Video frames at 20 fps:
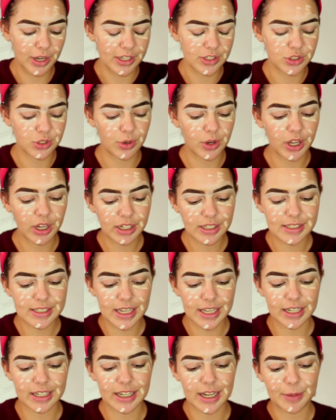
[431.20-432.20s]
Okay, so on a
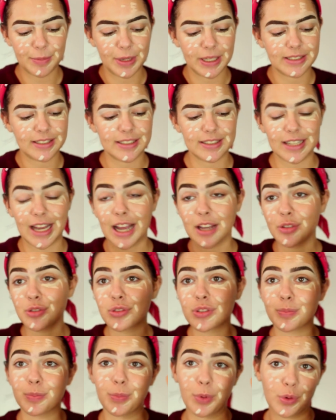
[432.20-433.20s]
day-to-day basis, I
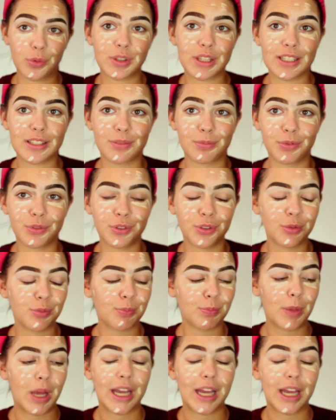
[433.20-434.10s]
use both these blue...